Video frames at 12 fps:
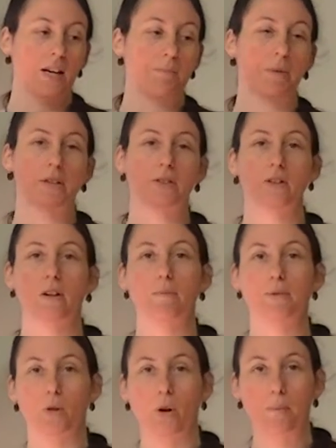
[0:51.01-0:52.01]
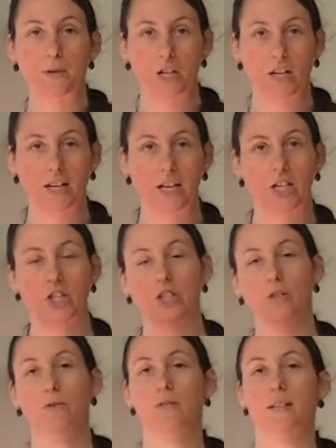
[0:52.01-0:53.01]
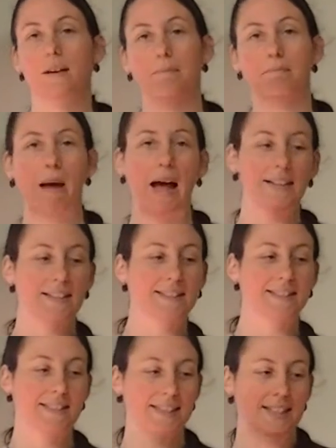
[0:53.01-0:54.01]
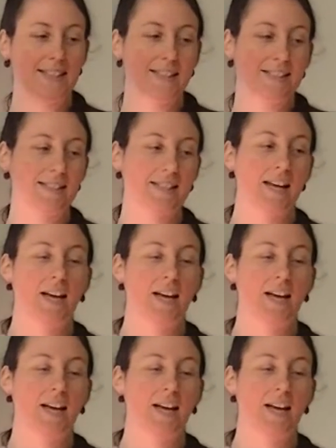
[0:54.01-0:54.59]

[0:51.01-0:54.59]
mineral absorption issues, imbalances,